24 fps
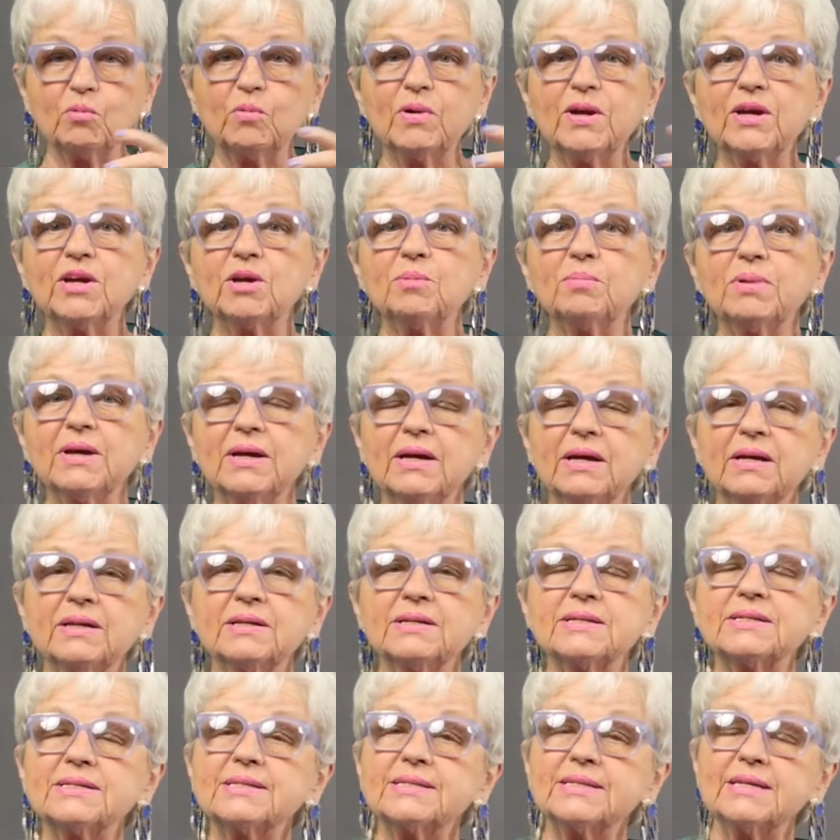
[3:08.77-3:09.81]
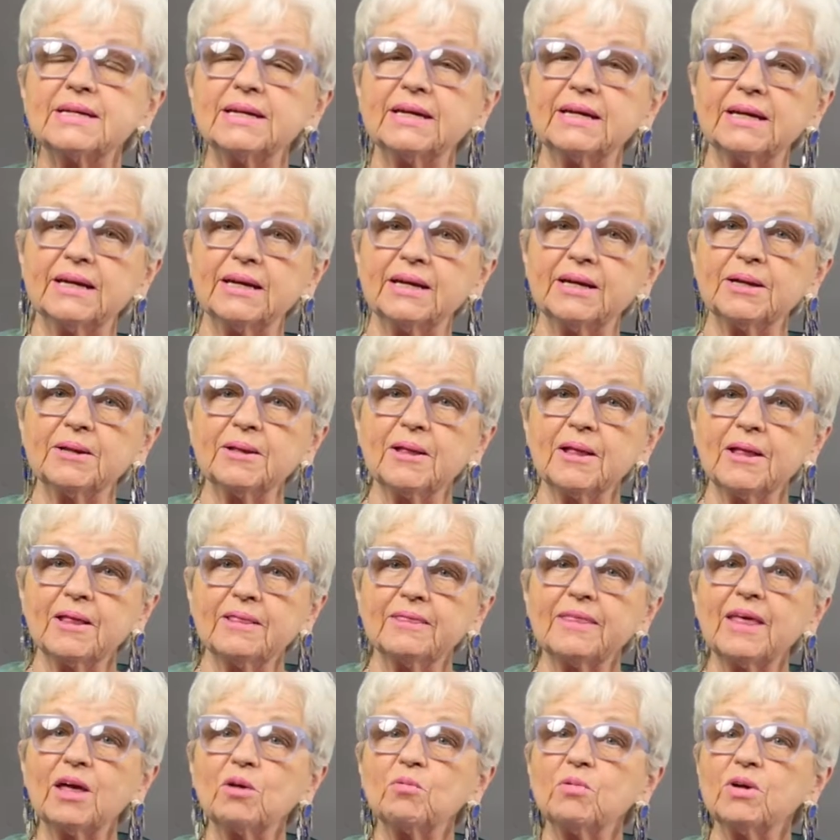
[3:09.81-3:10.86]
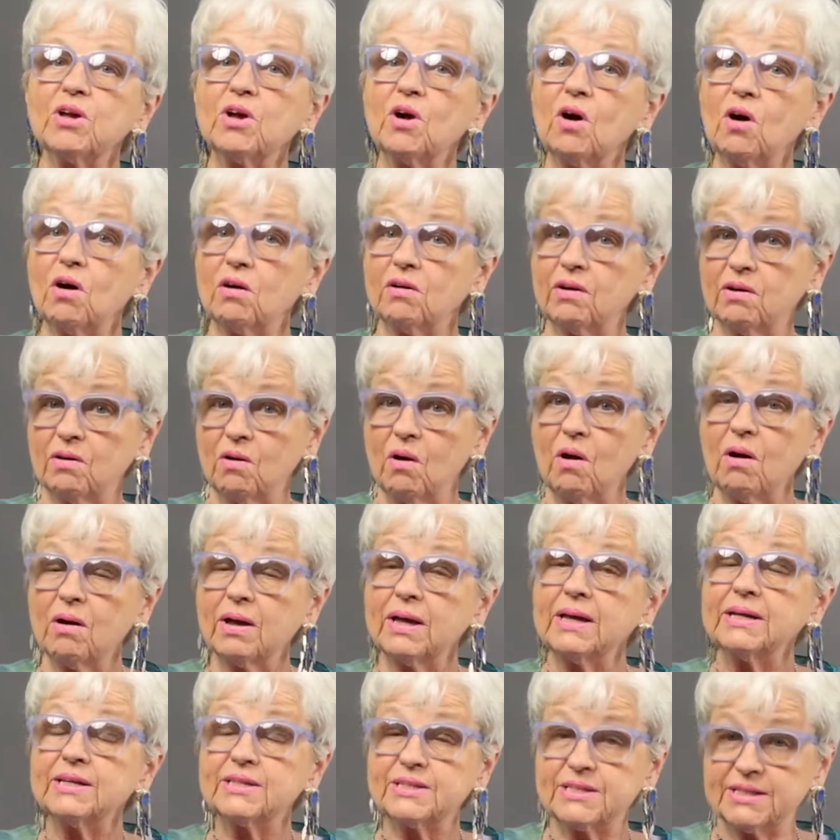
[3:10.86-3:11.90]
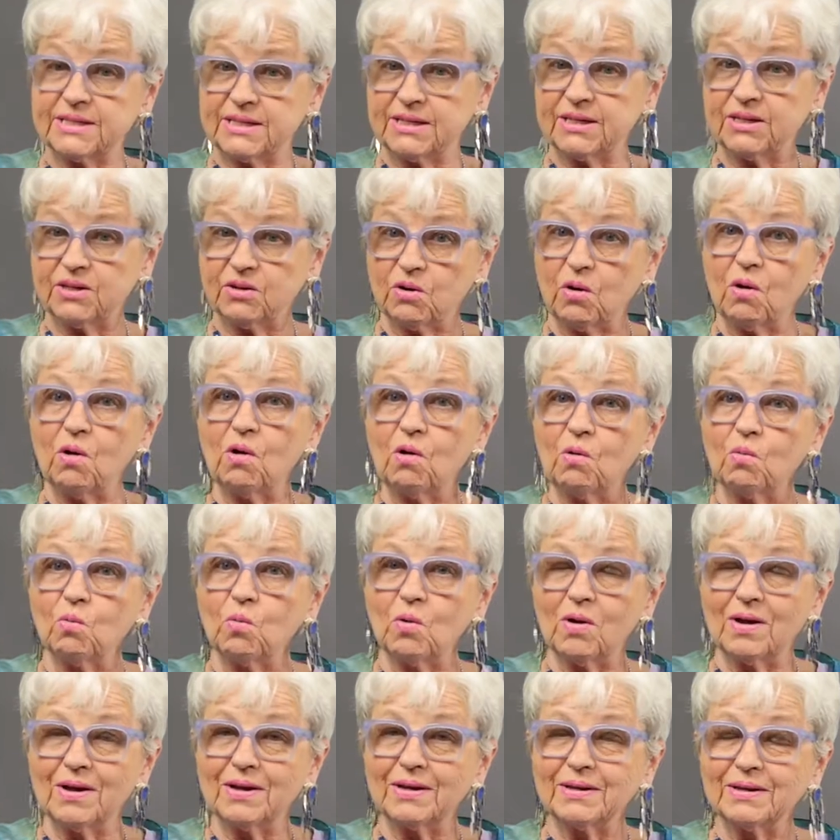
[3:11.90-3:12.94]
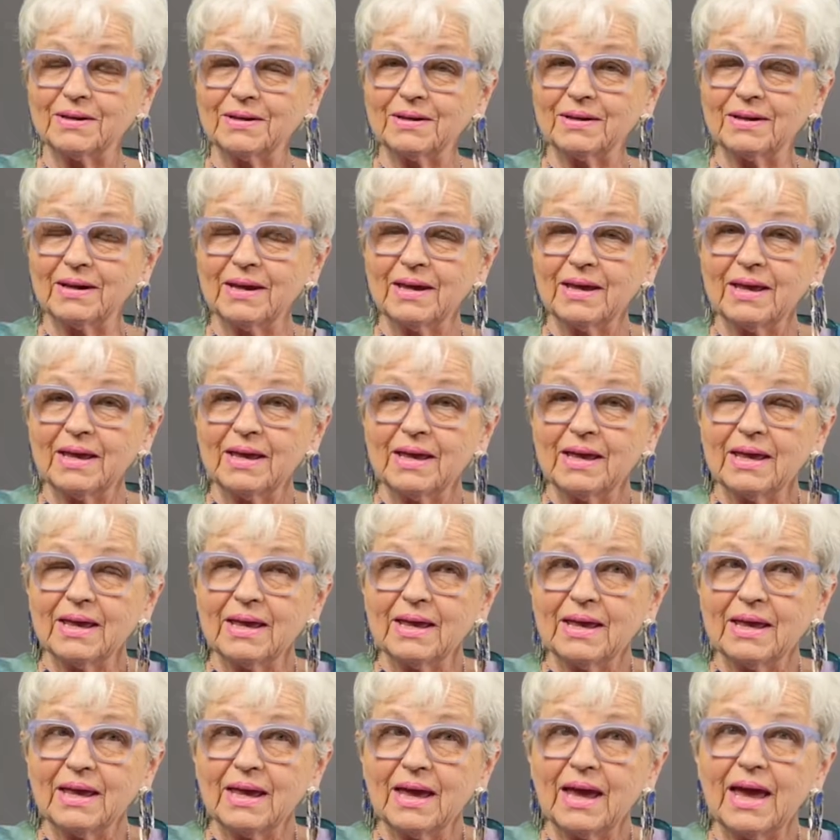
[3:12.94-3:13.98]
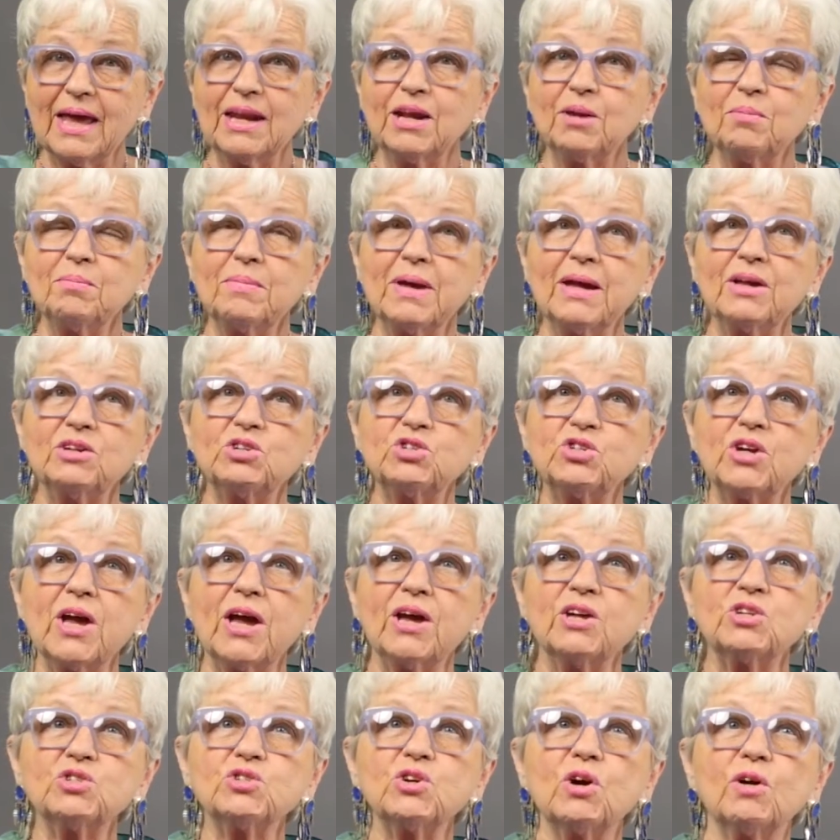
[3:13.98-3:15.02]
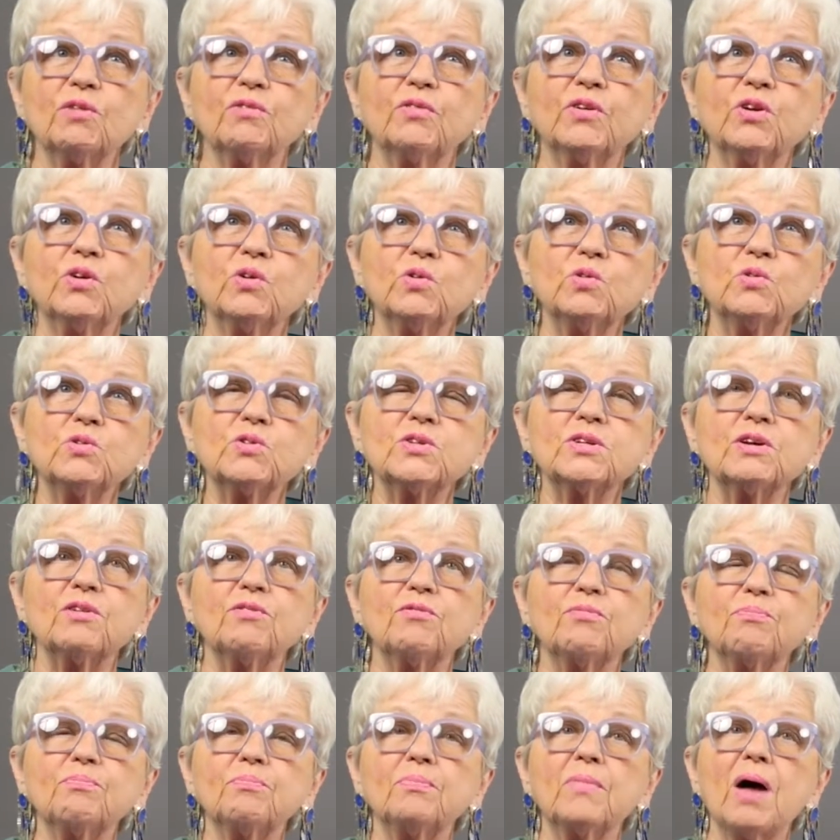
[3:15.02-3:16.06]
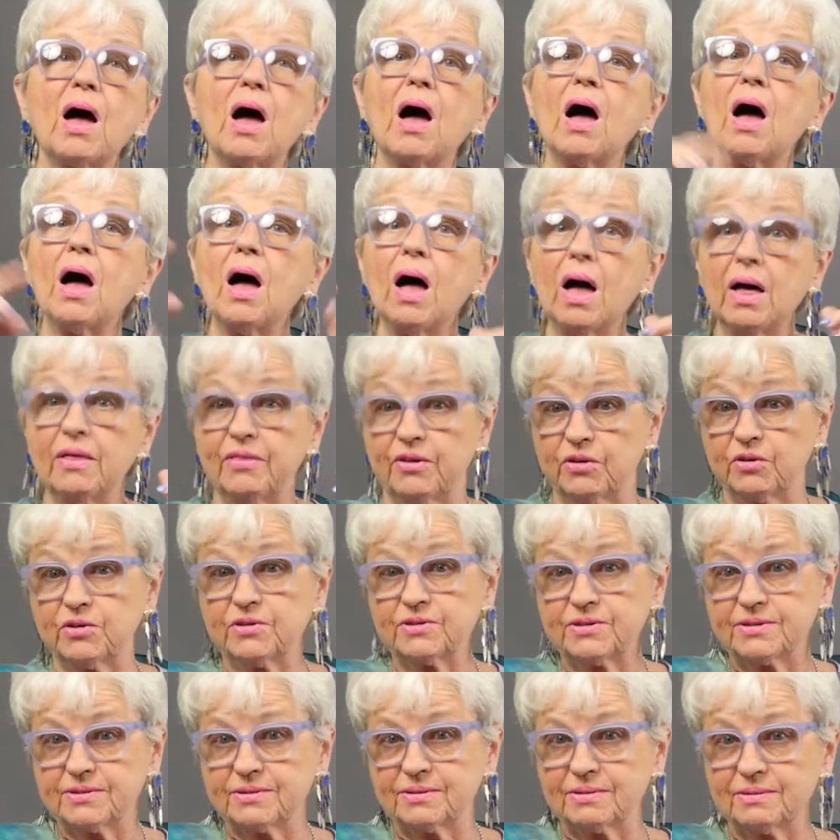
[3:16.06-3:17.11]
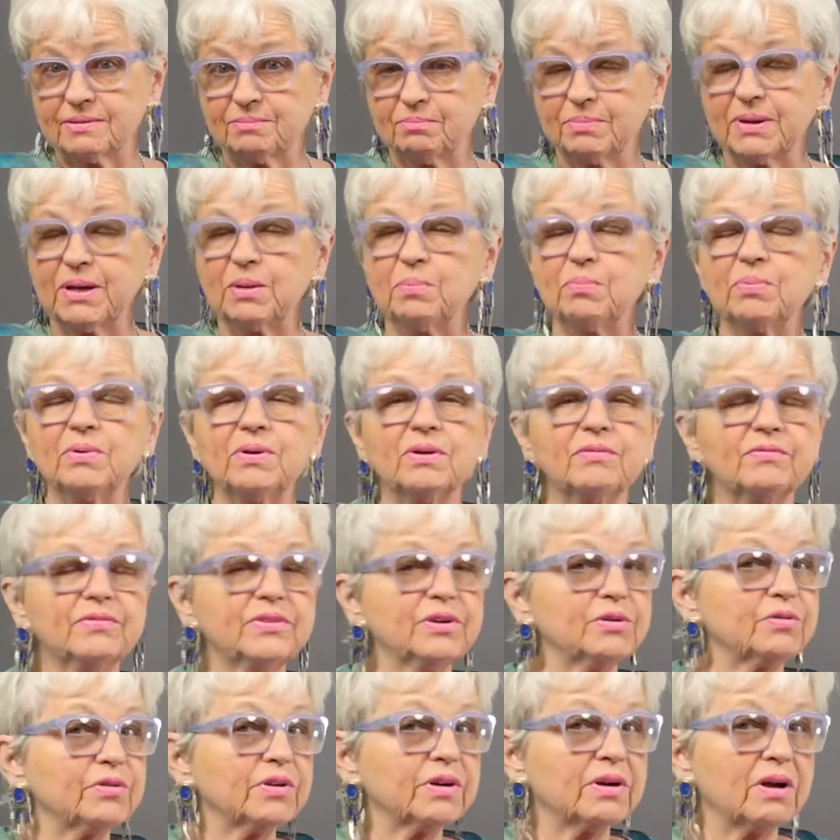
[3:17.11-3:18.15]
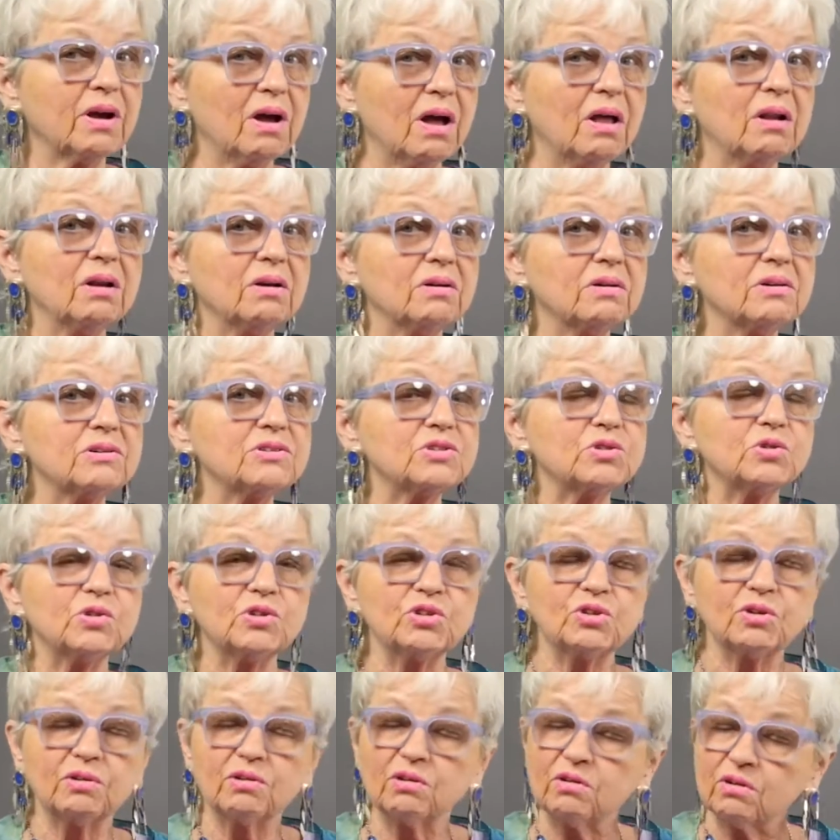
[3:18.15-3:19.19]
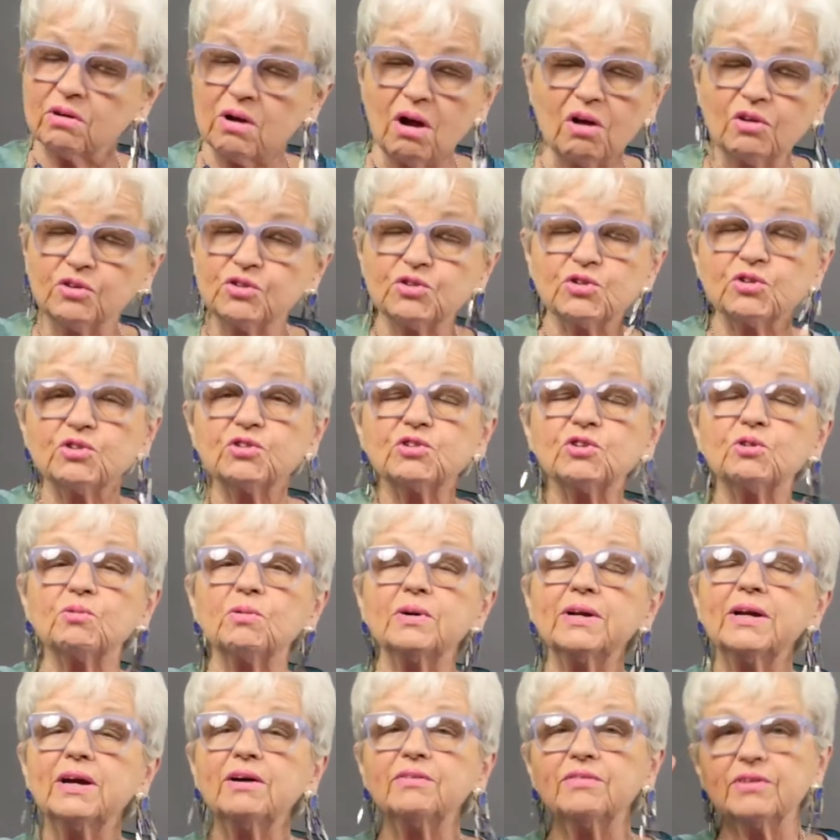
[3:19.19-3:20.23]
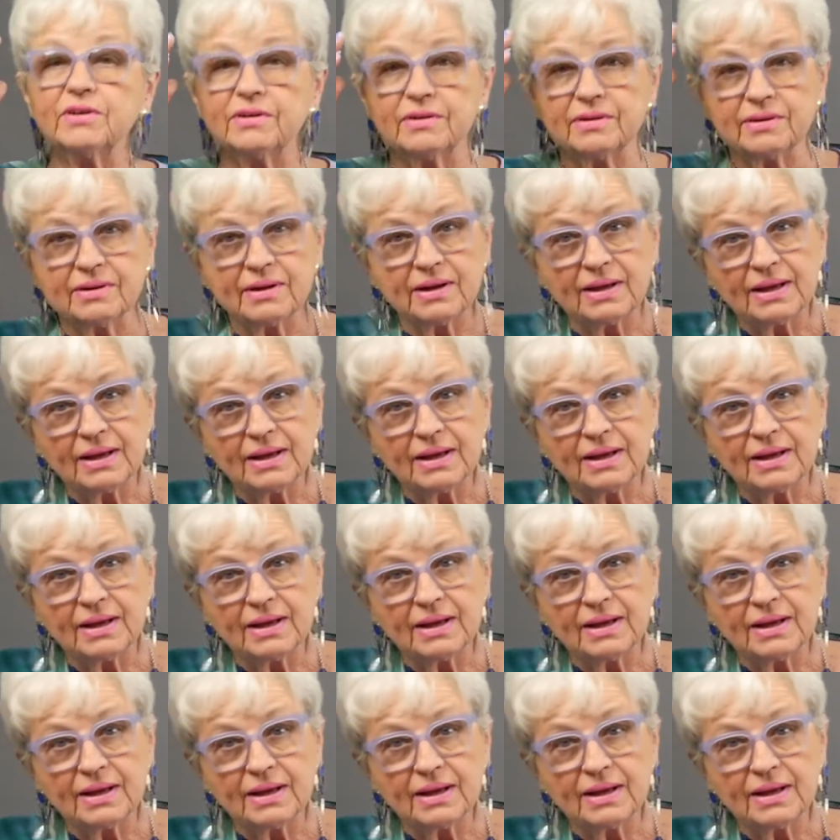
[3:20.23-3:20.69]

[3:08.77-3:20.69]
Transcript: we can begin to see that we are indeed all one. And it may change our views of others, people of different colors or cultures or whatever,